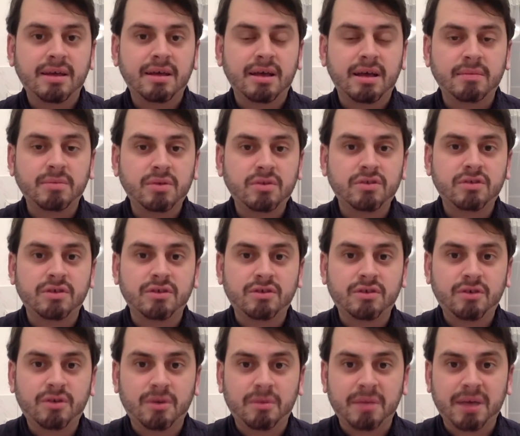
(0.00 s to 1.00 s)
I'm not so
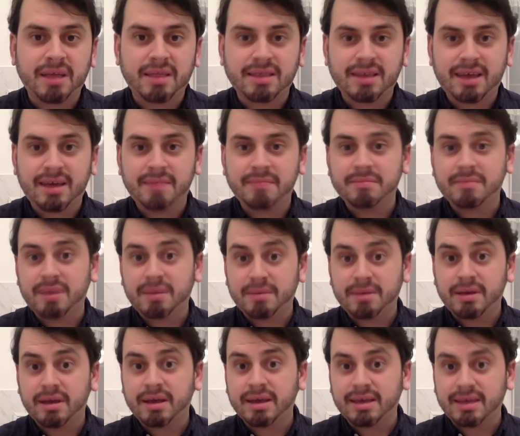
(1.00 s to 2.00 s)
sure about that. Maybe
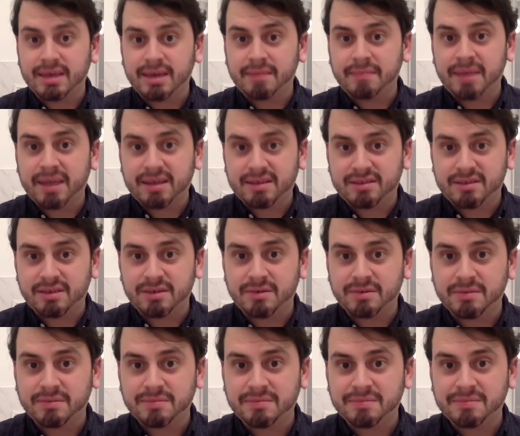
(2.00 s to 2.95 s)
I can get back to you.